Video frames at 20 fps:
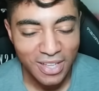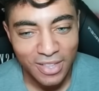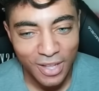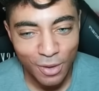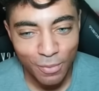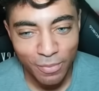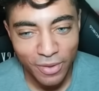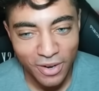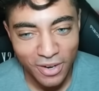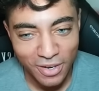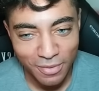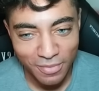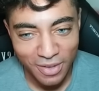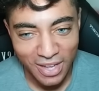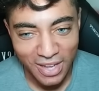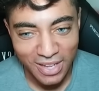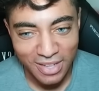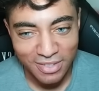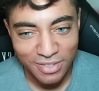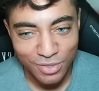Now, bear in
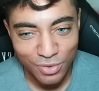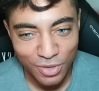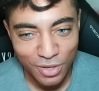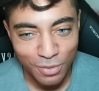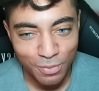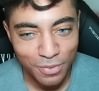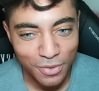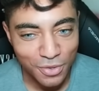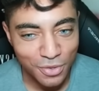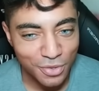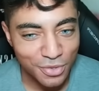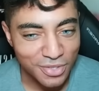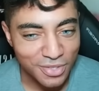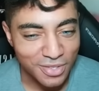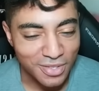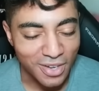mind, Twitter polls